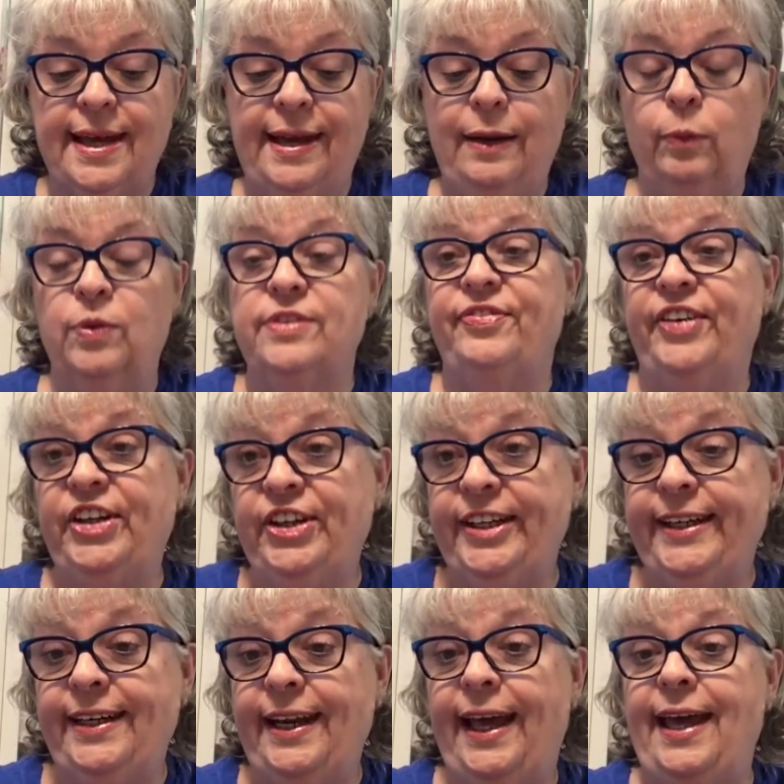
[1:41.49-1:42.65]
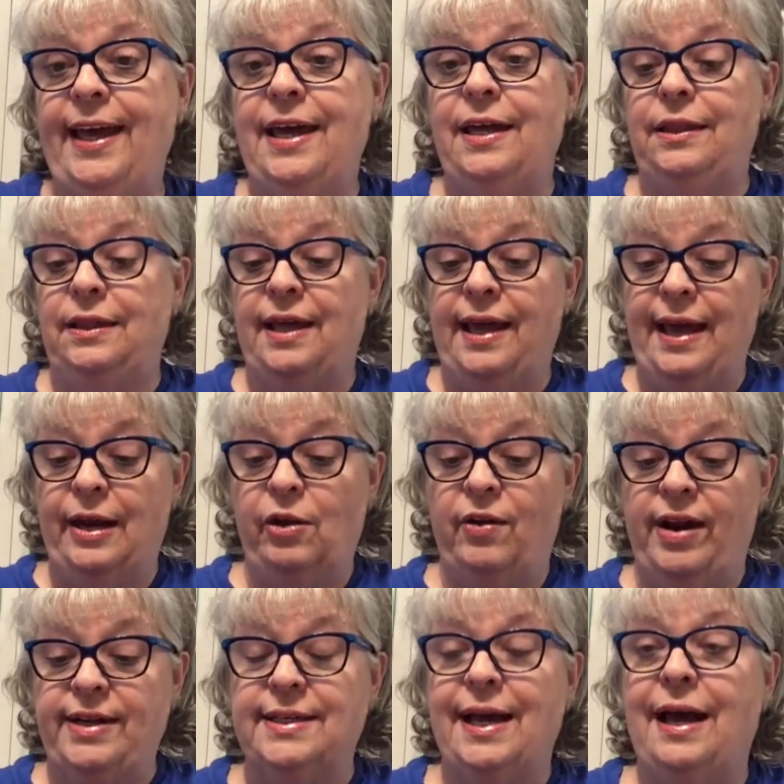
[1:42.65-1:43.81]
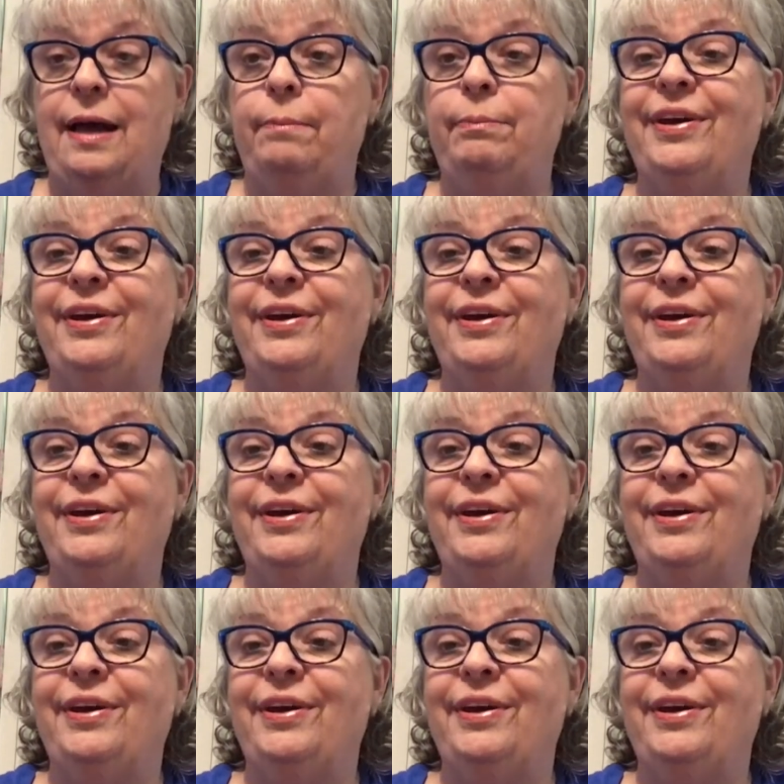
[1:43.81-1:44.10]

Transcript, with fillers: and it was fun and they had a great time,